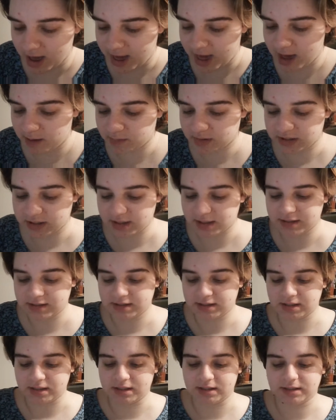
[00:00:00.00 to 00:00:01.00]

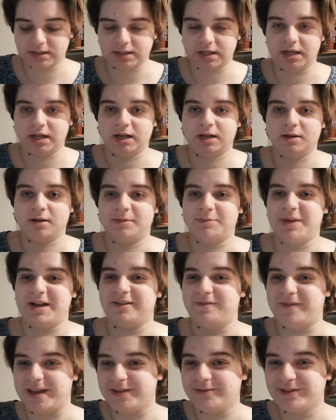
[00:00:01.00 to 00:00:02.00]
Amethyst is like my
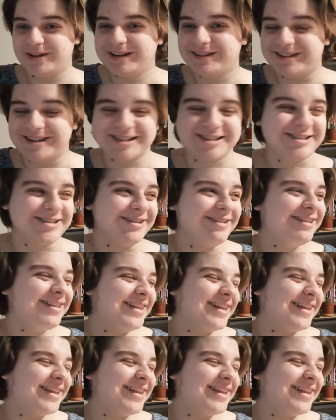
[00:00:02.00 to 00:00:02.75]
favorite crystal.